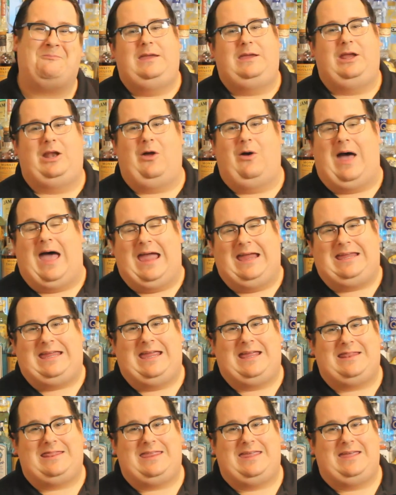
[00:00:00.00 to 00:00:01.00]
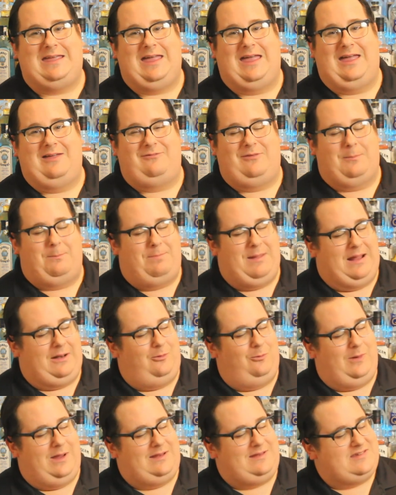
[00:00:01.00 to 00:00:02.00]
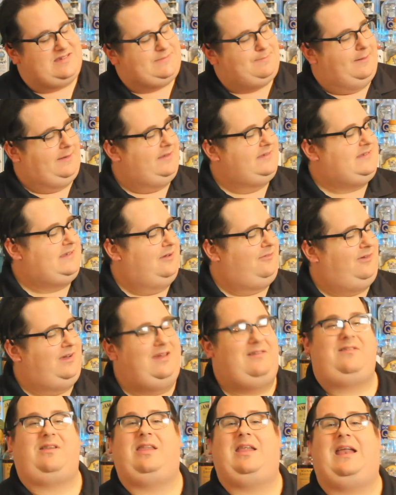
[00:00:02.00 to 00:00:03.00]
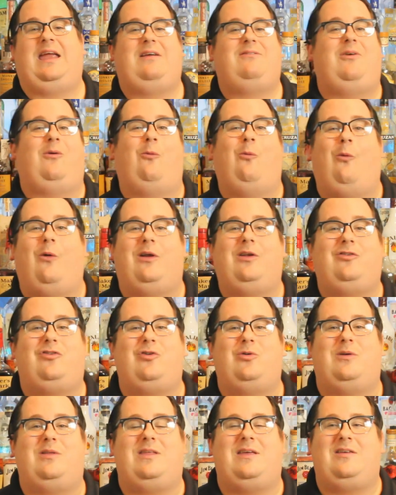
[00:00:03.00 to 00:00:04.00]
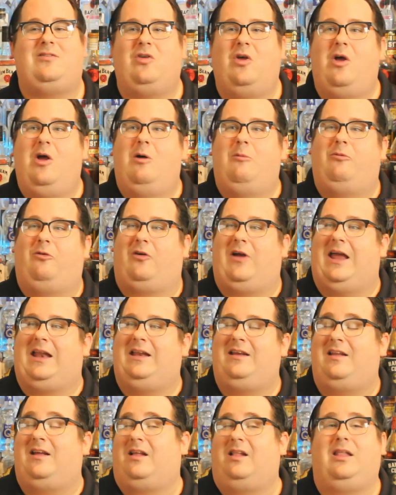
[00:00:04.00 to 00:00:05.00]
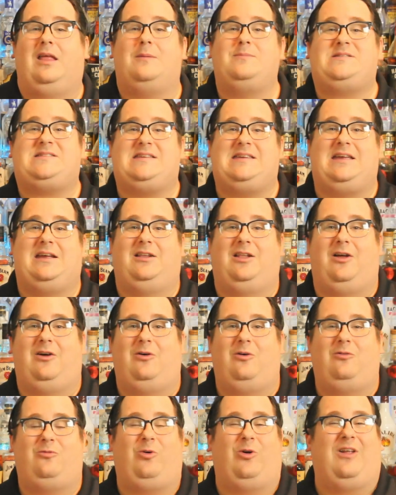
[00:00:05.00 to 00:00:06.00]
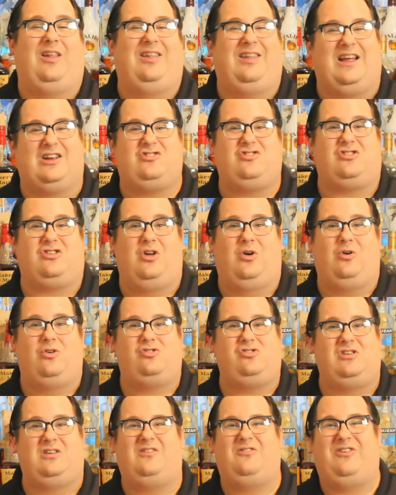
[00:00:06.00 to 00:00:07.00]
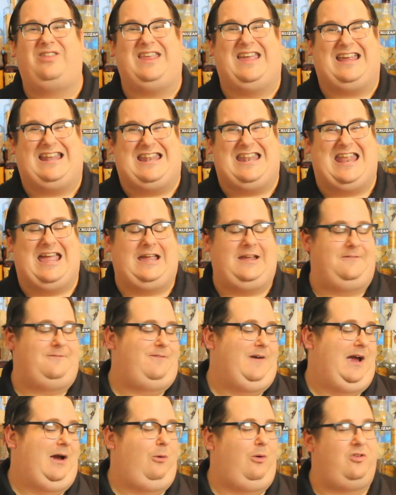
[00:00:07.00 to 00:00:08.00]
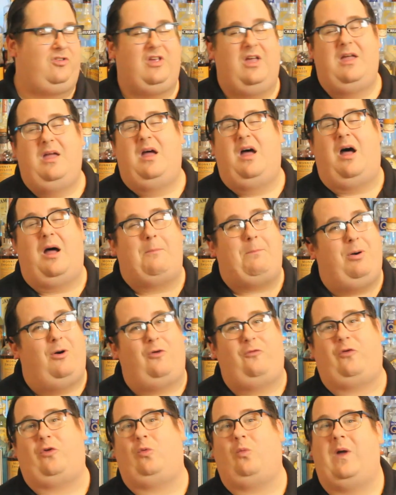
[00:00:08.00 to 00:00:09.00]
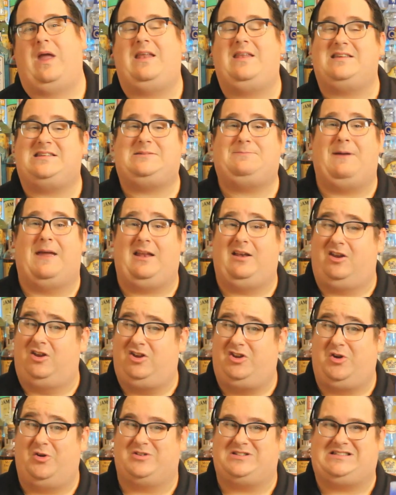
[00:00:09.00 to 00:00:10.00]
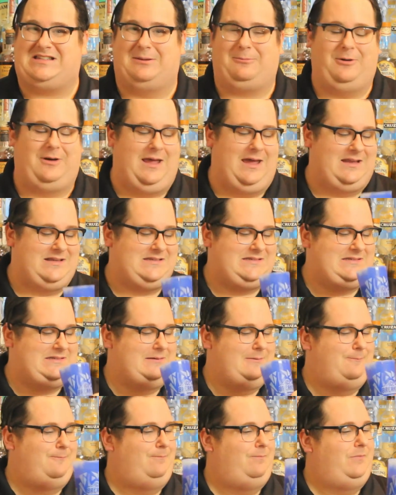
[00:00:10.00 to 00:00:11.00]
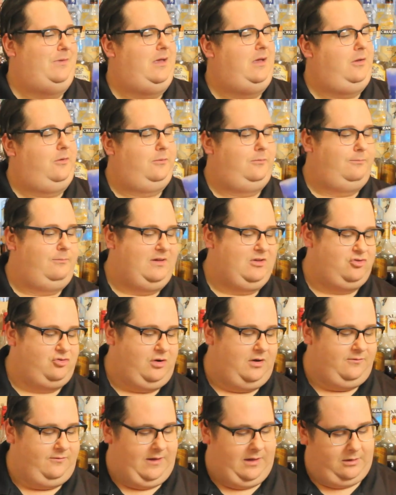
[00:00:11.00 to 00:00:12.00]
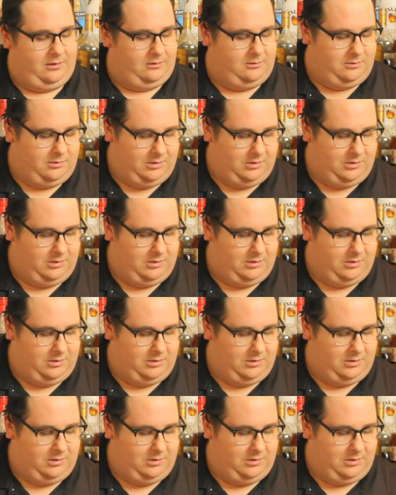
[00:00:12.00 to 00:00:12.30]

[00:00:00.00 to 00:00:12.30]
You know, I can't think of a better way to spend a summer evening than having one or two of these for heading to Club Sea Glow, for Electric Ocean, for the Ignite fireworks. A perfect way to spend your summer nights. Uh-oh, my straw fell.